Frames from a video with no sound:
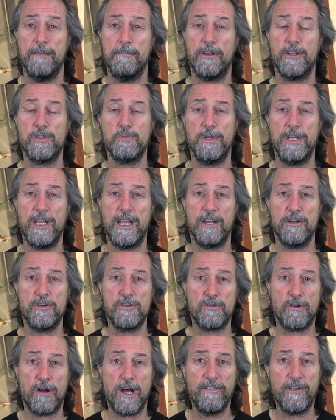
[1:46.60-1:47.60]
Because when you get a
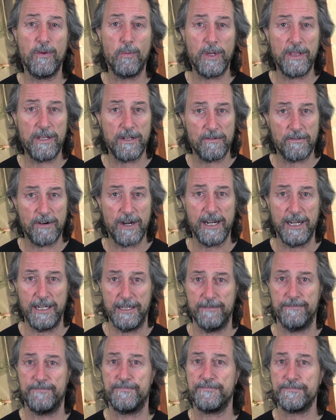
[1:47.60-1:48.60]
driving wind and
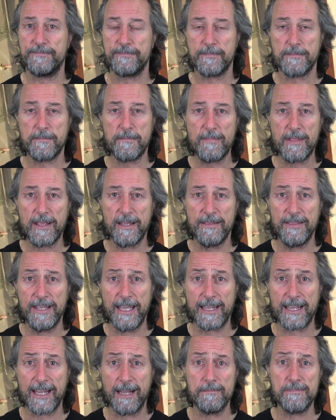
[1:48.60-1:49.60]
rain
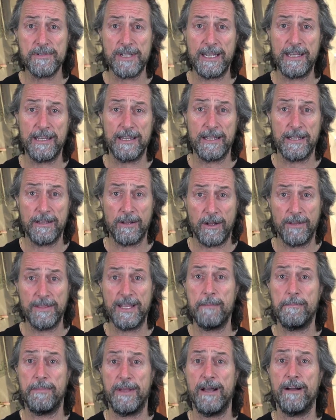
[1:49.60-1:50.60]
that comes in on
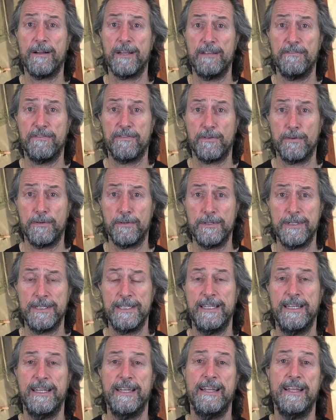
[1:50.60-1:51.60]
that balcony floor,
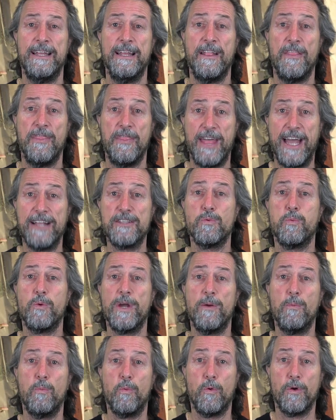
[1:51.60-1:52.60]
that's
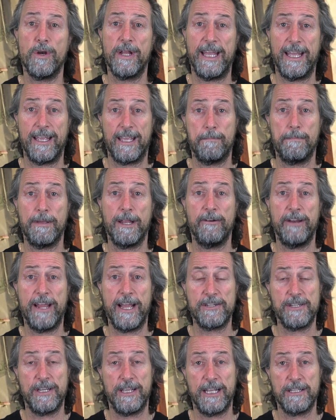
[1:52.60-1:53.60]
where water and capillary
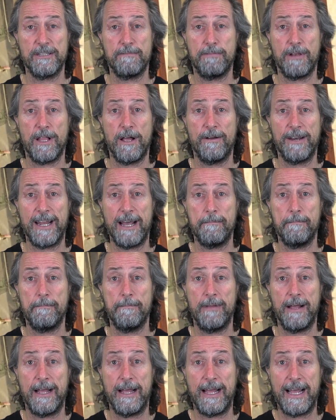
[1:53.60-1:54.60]
action gets blown up
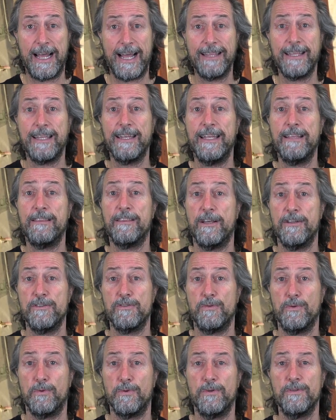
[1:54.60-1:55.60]
underneath those
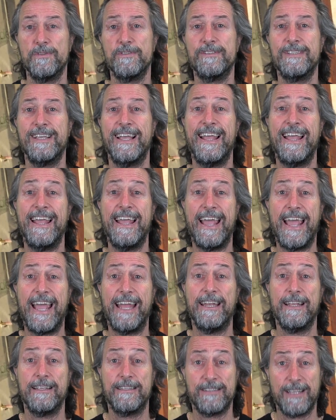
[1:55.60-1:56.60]
doors
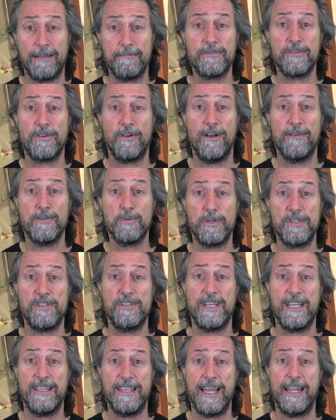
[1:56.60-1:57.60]
and sometimes we
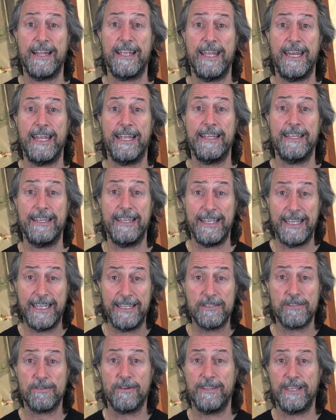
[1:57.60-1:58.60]
see that getting
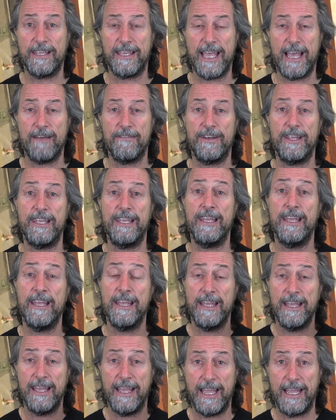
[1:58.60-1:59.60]
inside the cavity
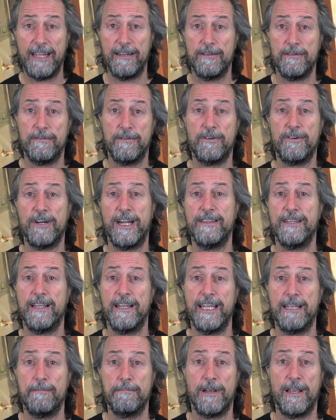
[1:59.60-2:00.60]
and creating the
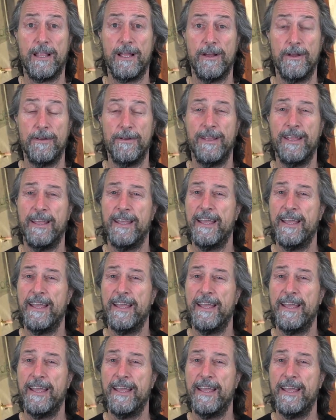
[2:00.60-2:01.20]
leak below.